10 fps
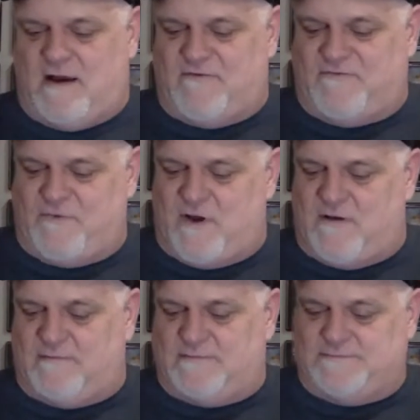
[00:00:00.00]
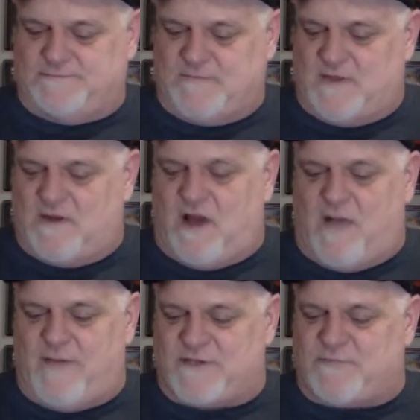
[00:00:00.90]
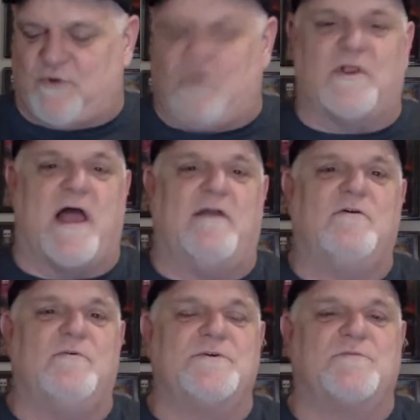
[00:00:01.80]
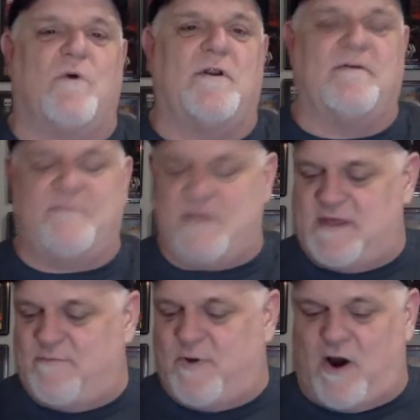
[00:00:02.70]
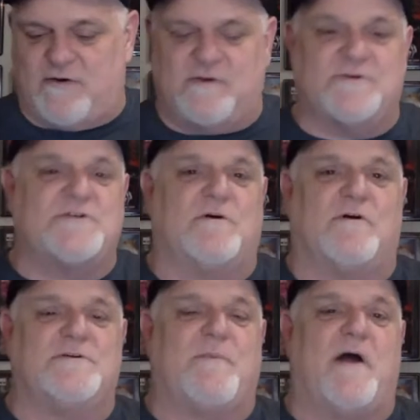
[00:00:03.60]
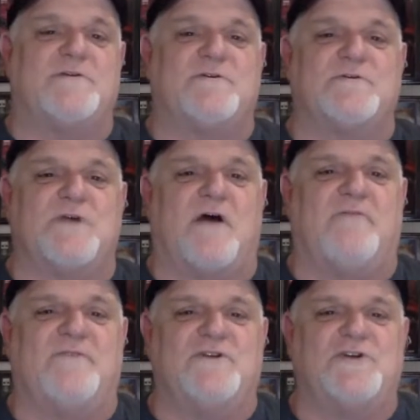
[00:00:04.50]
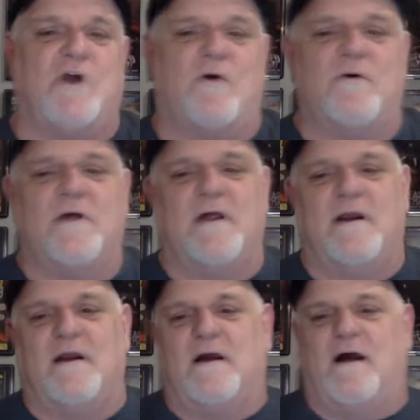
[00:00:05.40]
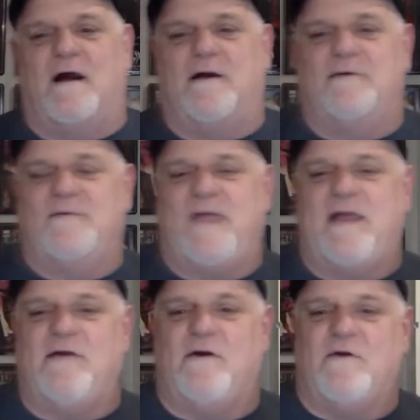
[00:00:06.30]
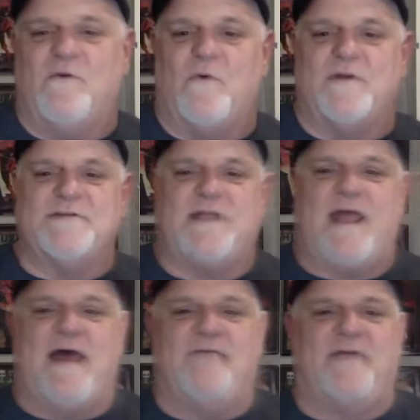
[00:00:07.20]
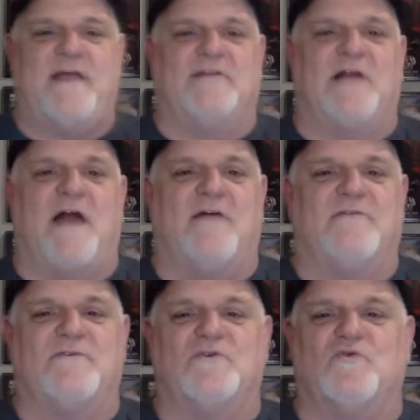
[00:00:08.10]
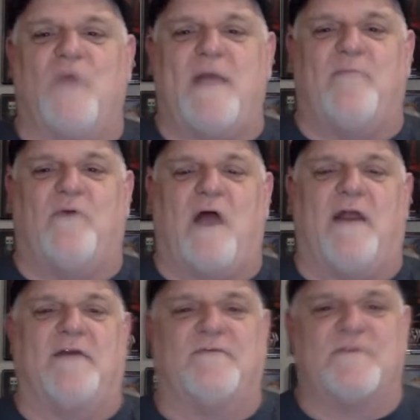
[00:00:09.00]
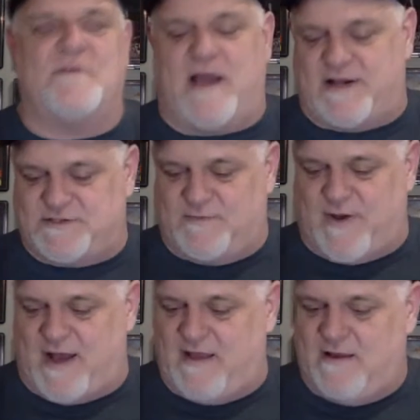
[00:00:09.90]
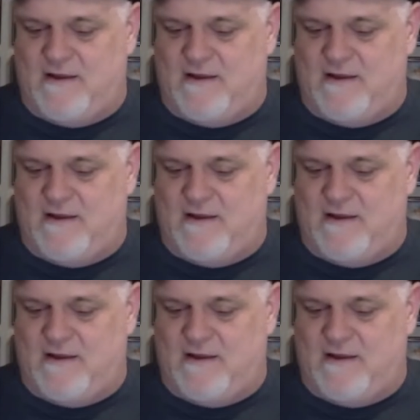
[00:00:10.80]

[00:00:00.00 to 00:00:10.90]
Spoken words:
from Comics Proline, who is one of the partners or sponsors of the show. They are the ones that have a lot of great product for you guys to buy.